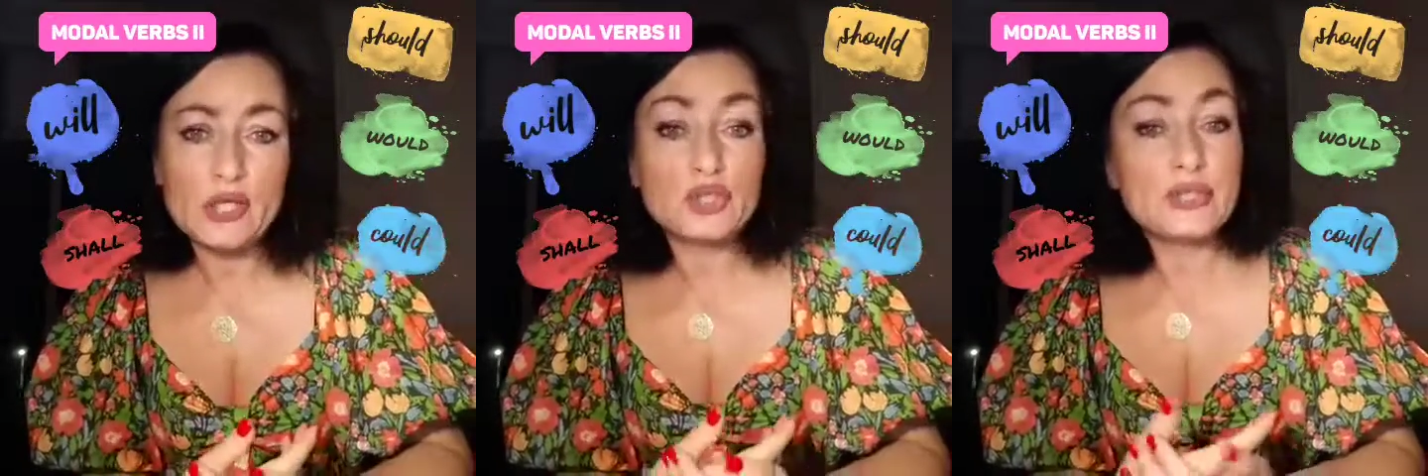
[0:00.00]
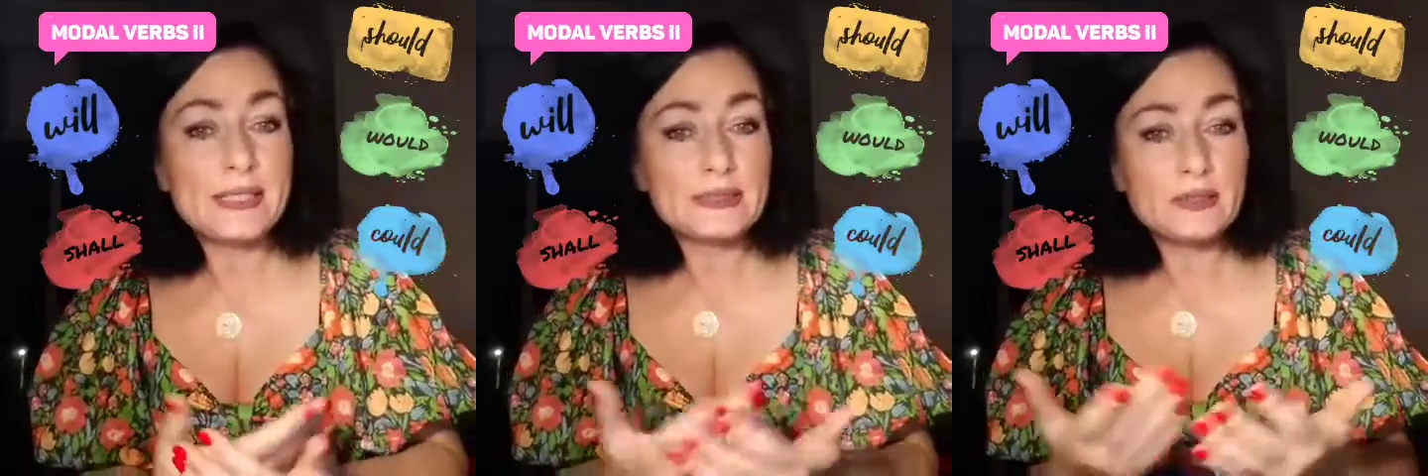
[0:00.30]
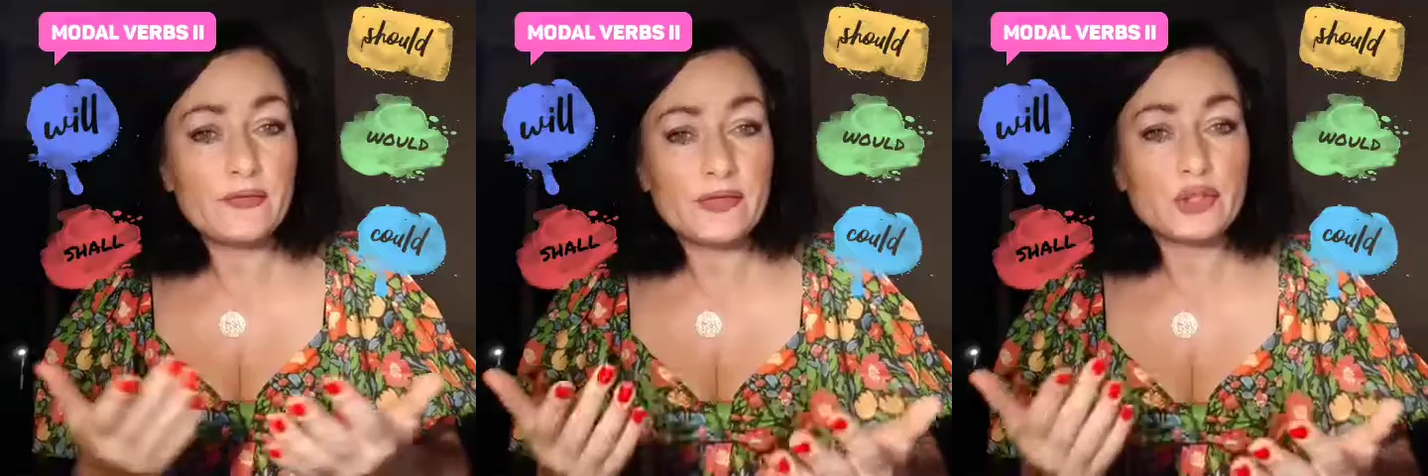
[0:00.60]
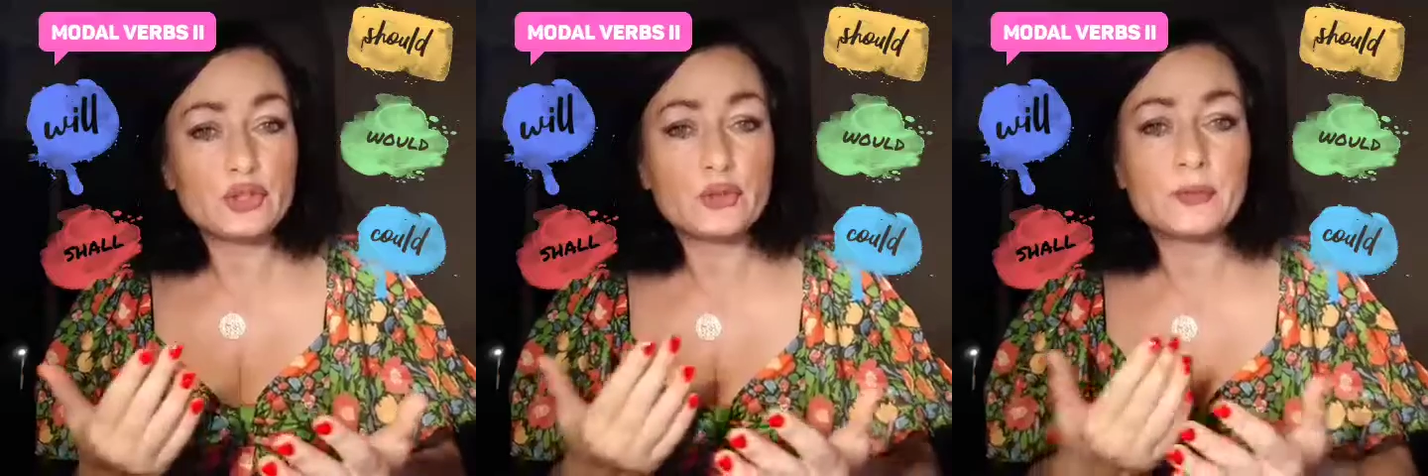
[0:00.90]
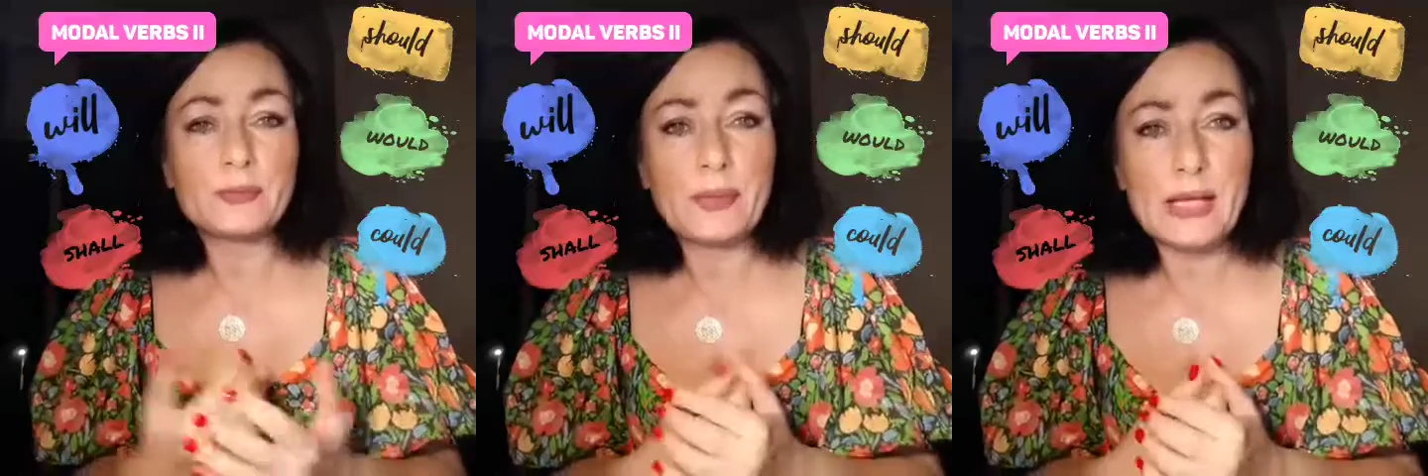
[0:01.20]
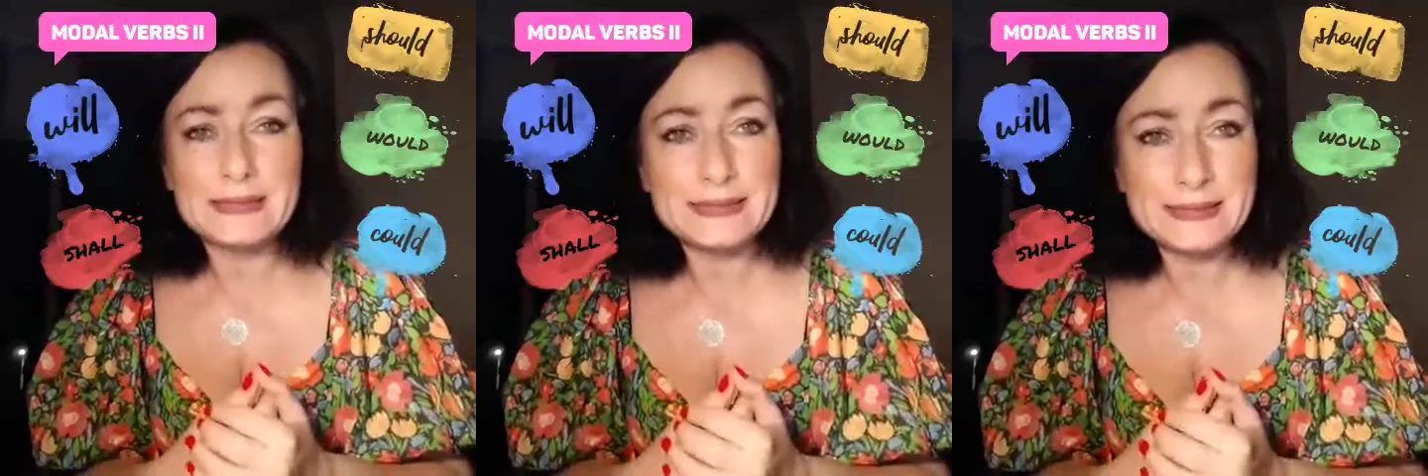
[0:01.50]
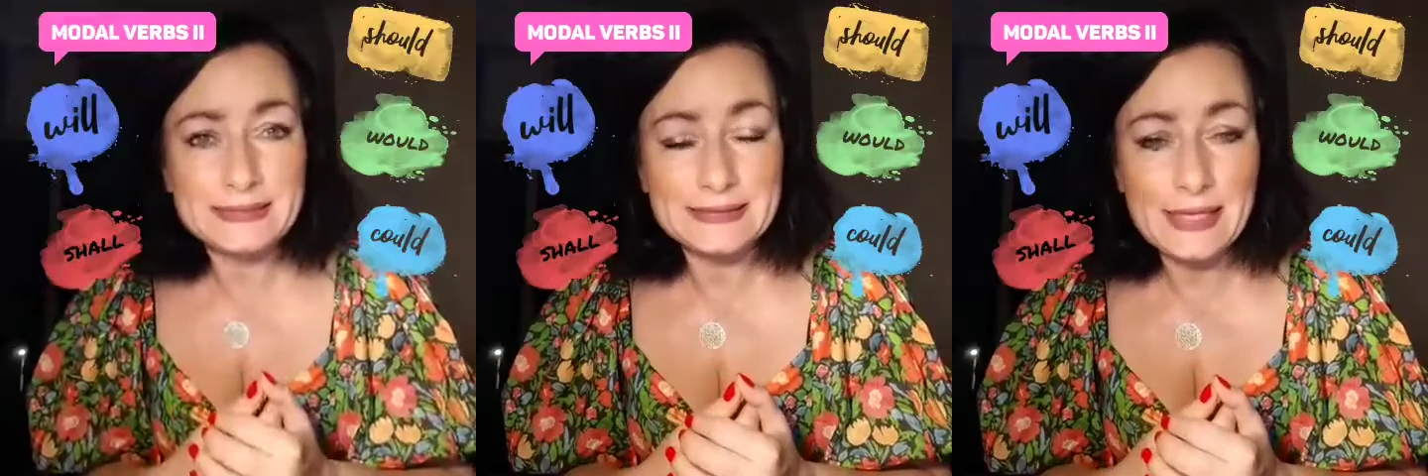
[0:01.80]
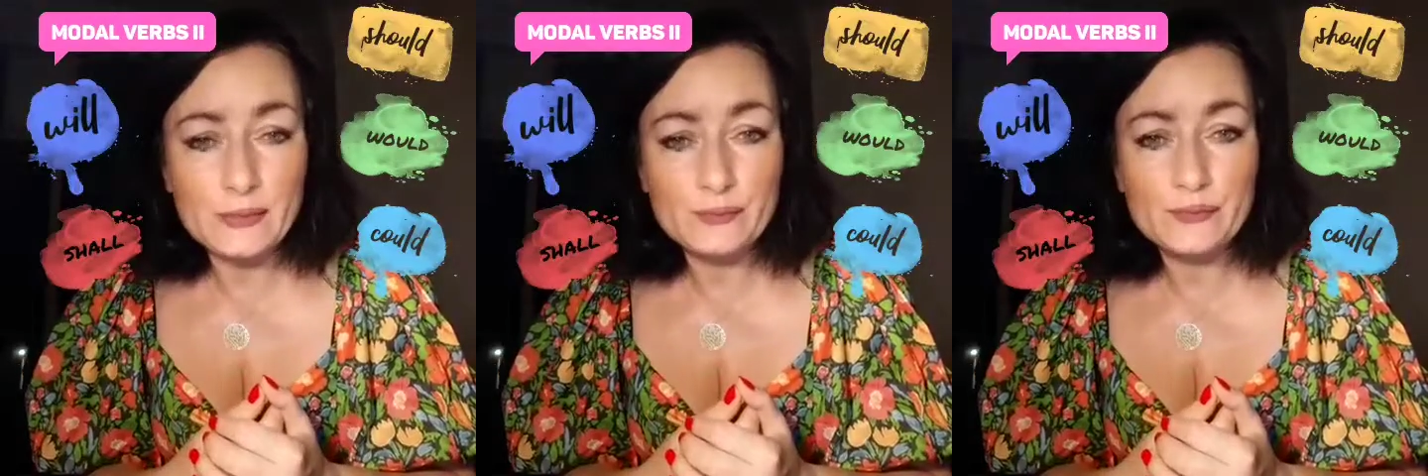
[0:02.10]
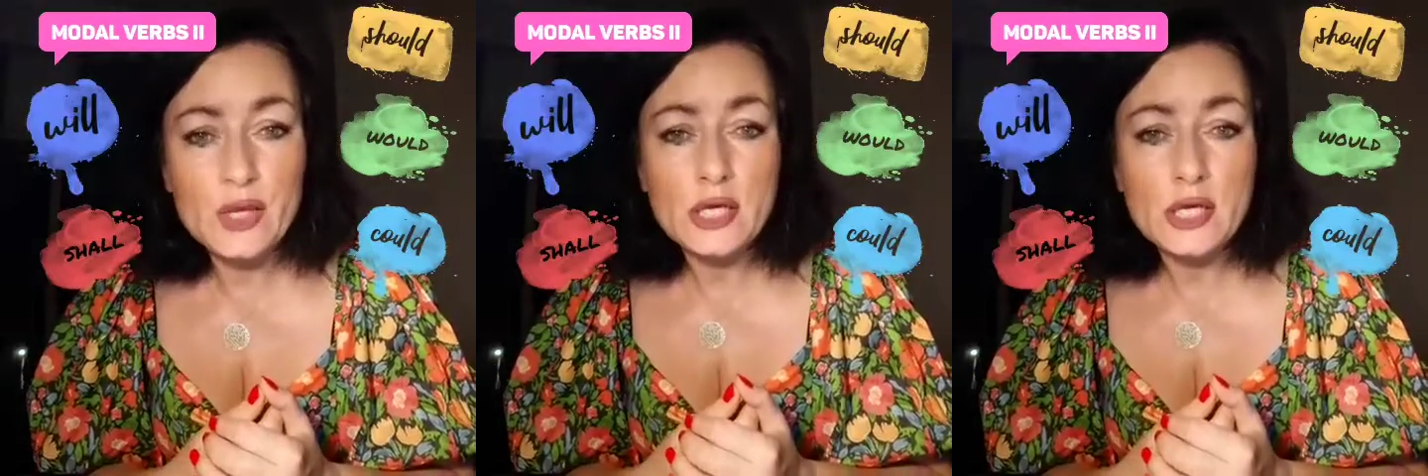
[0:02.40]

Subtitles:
She doesn't think she will pass the exam.